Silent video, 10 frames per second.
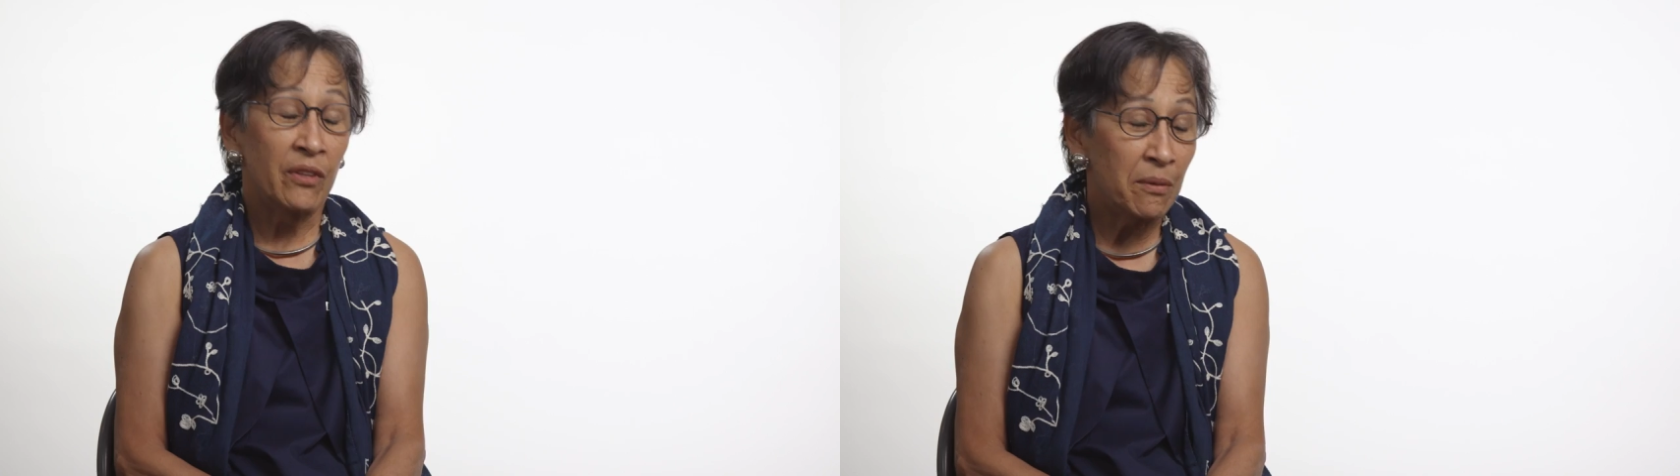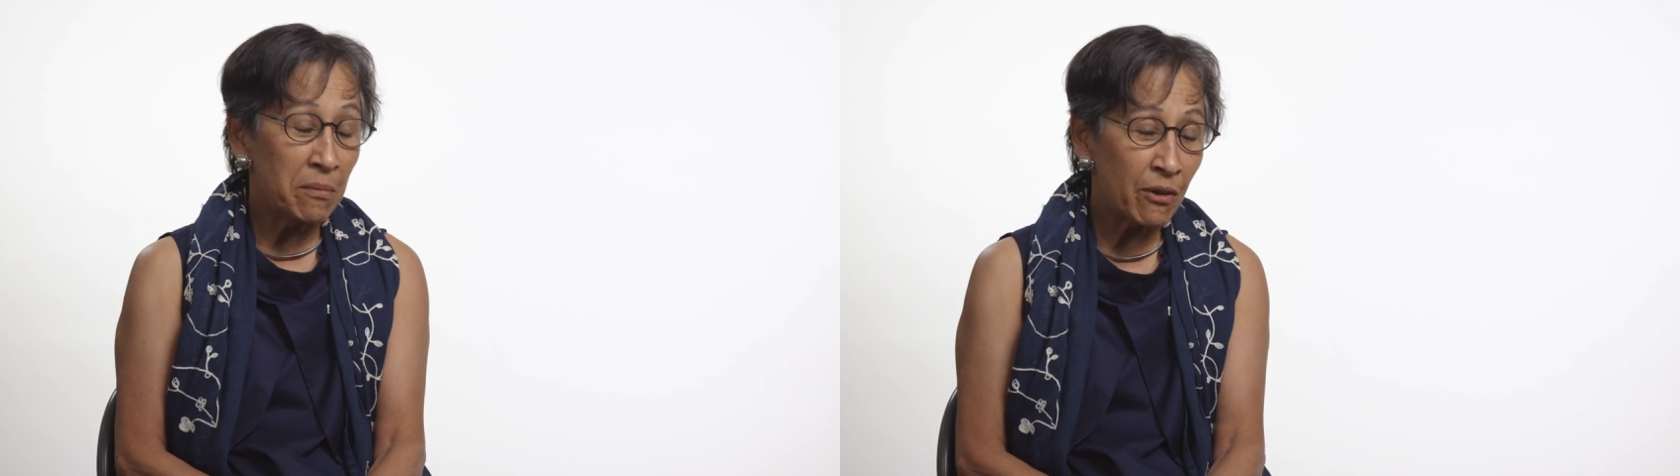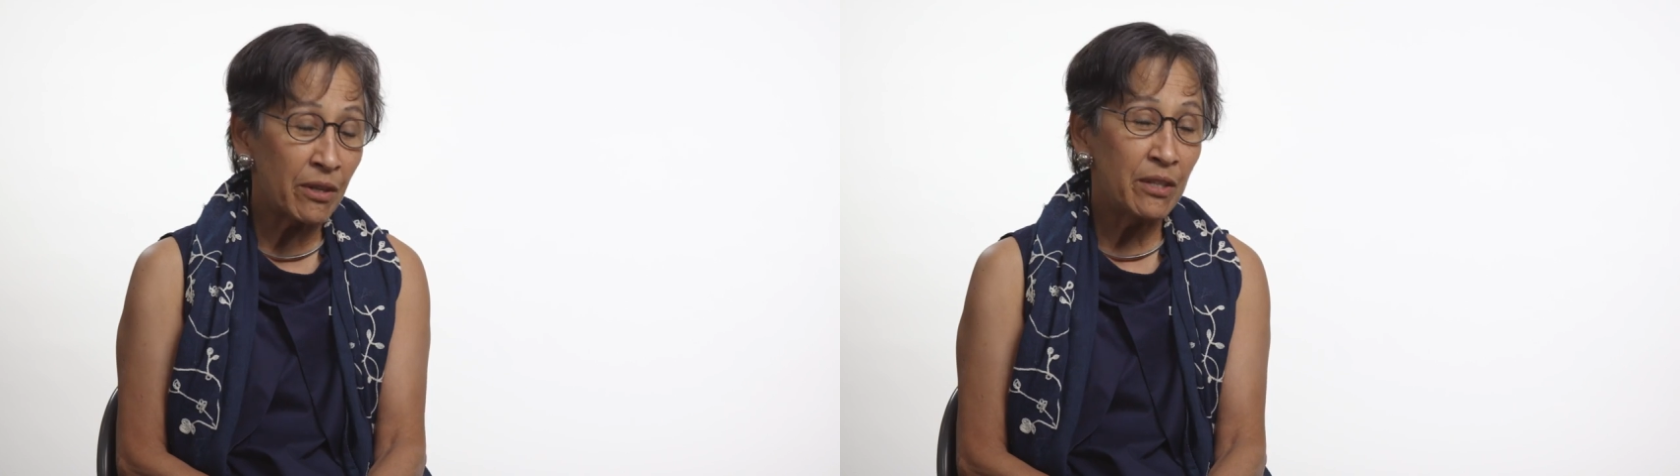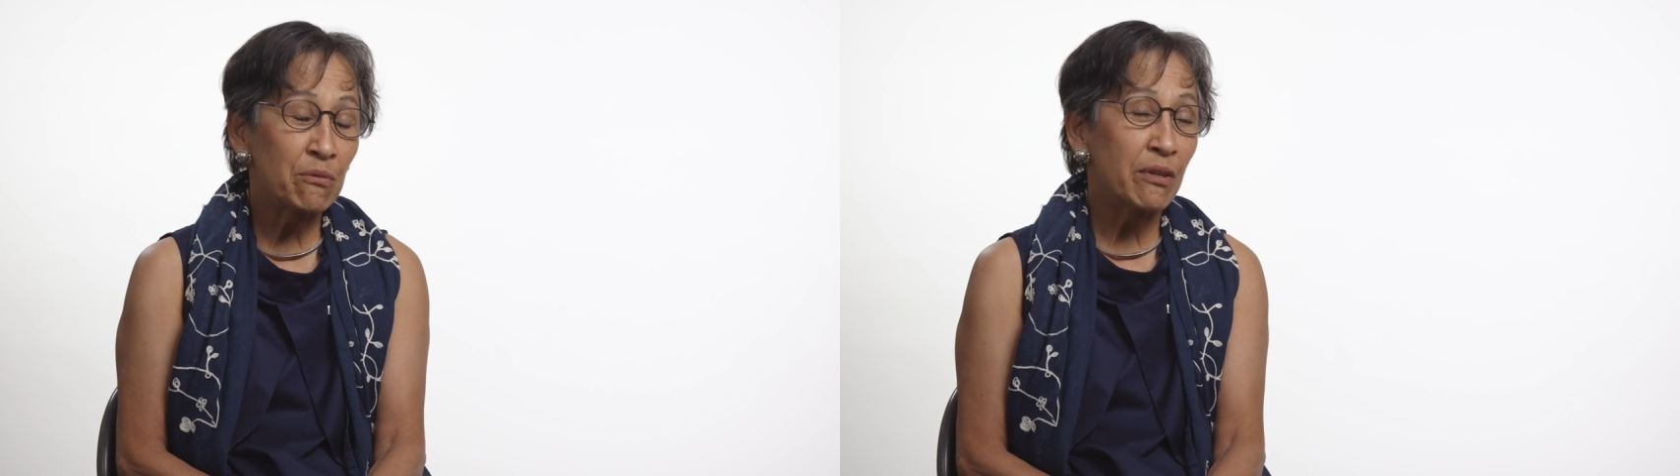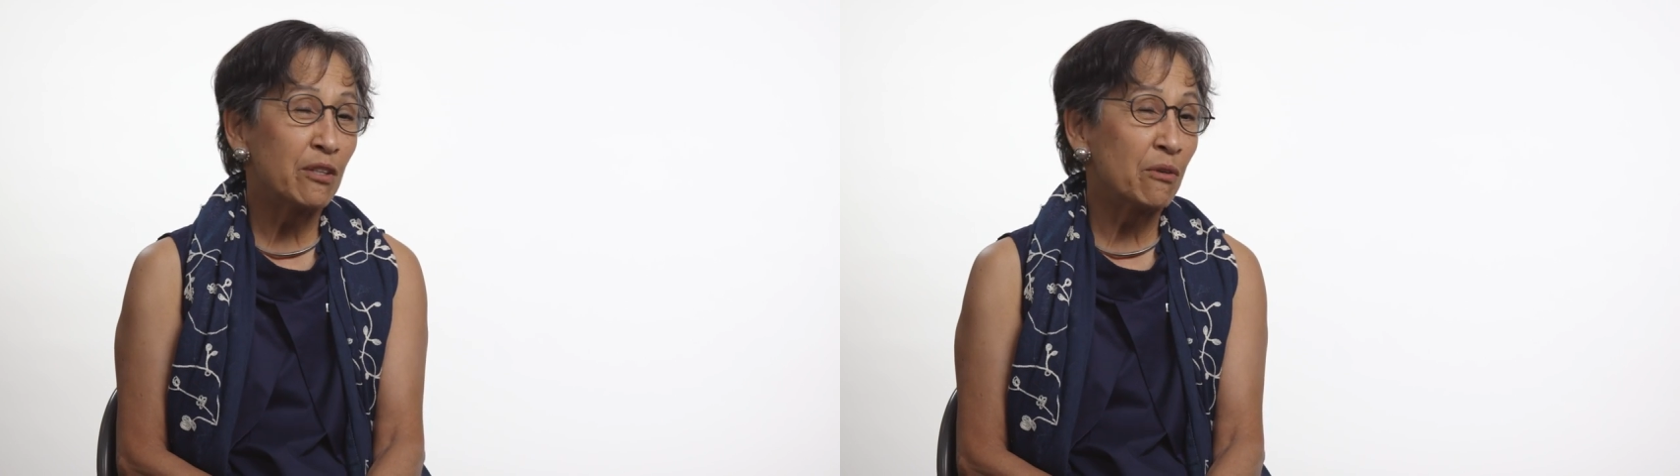The
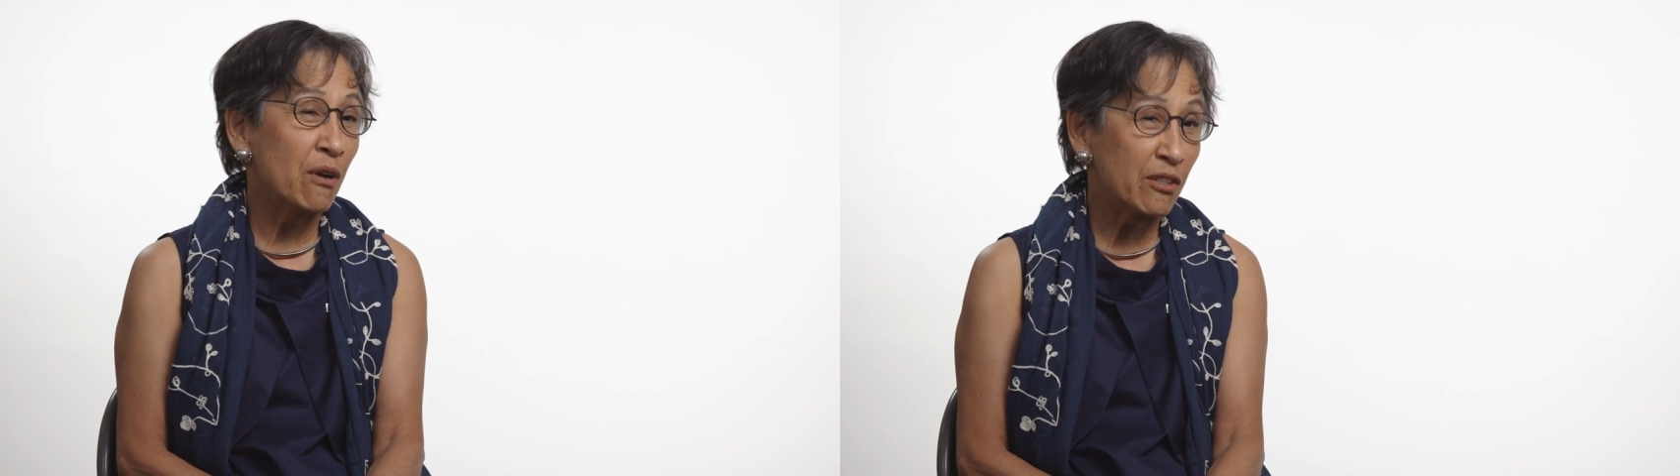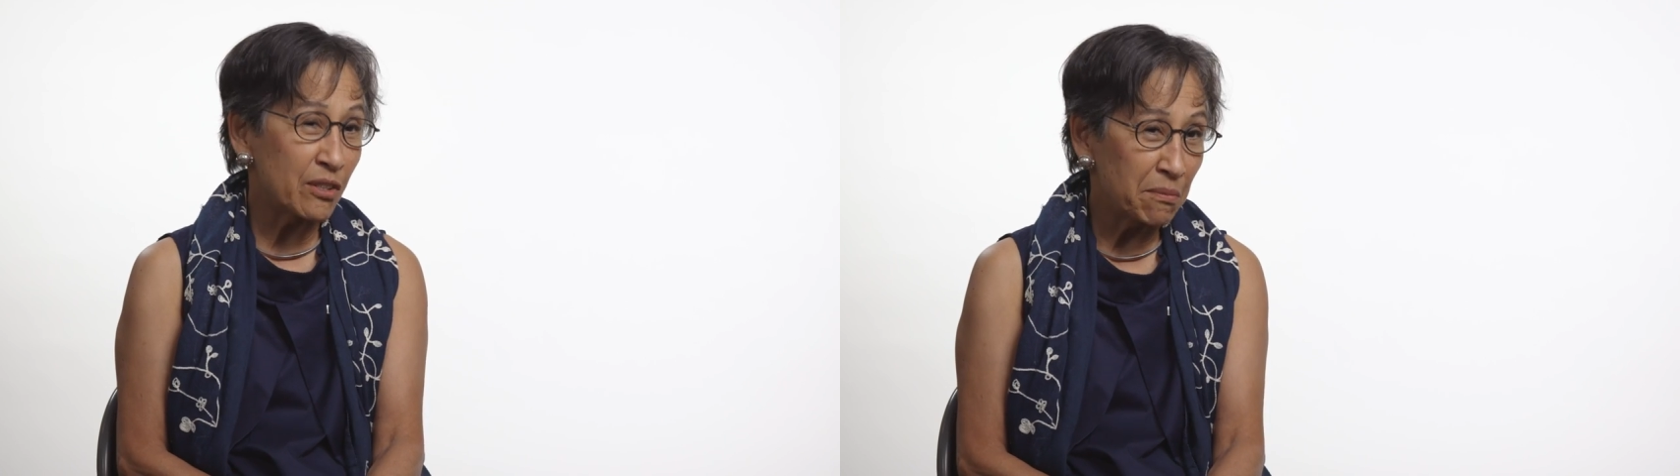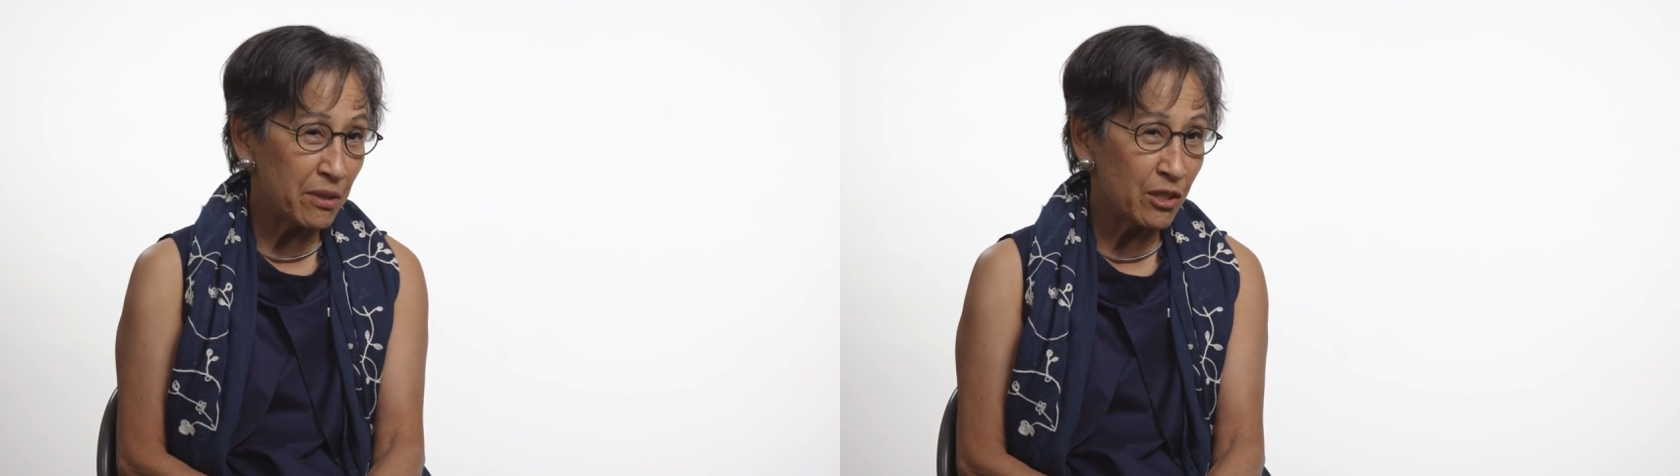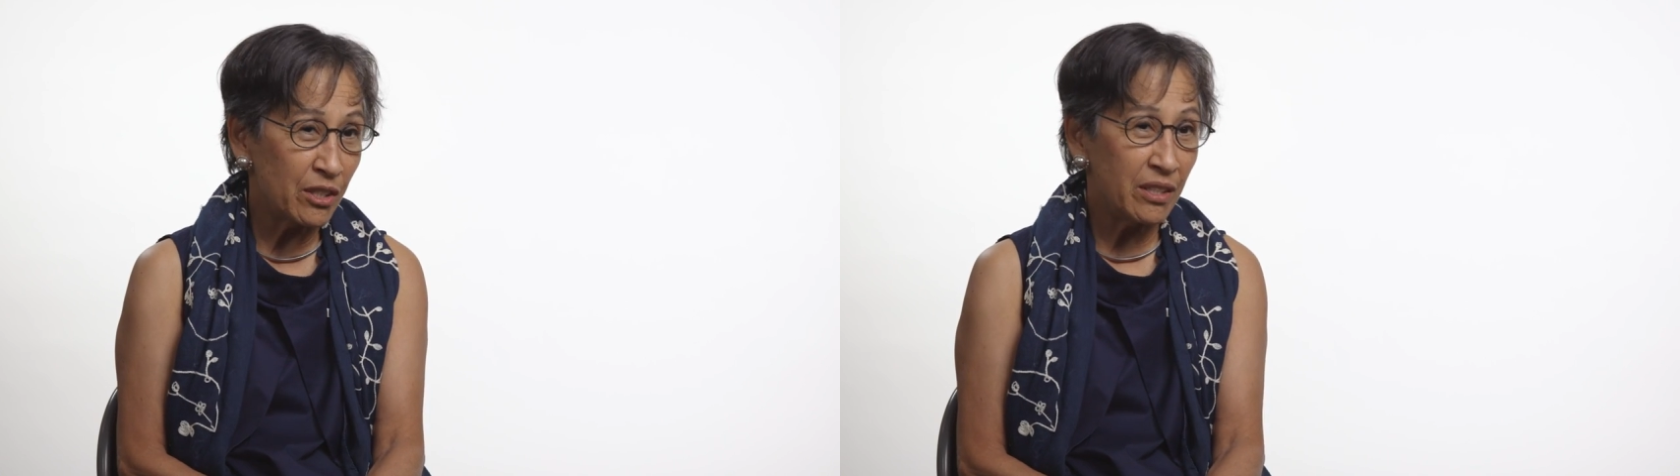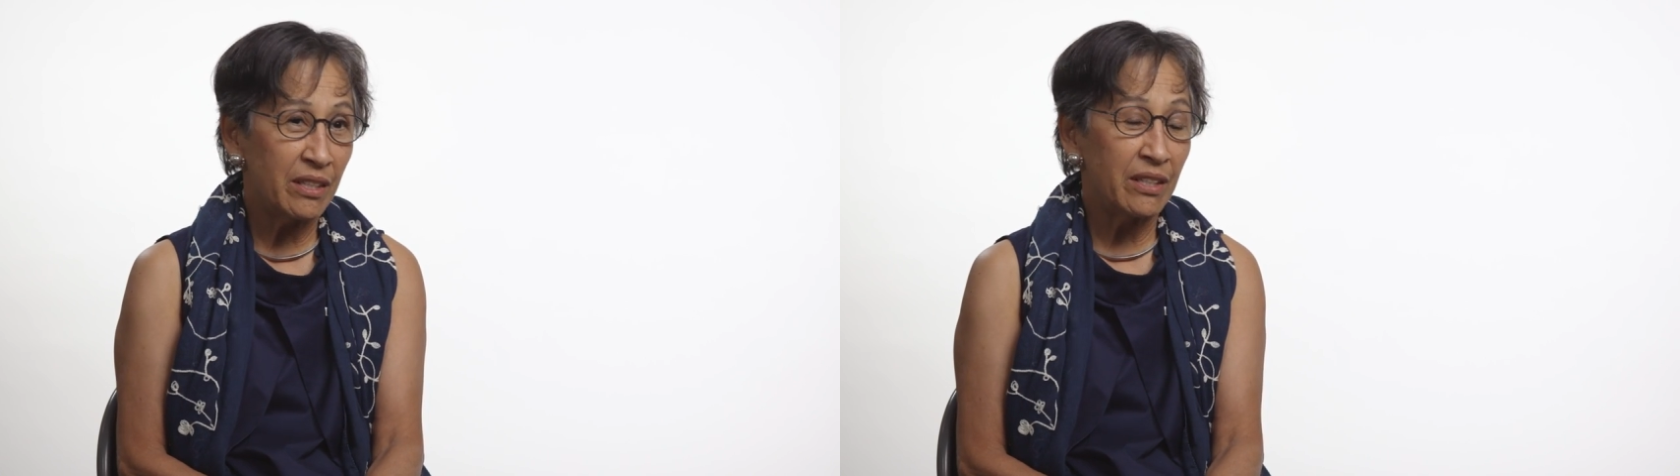American Red Cross mission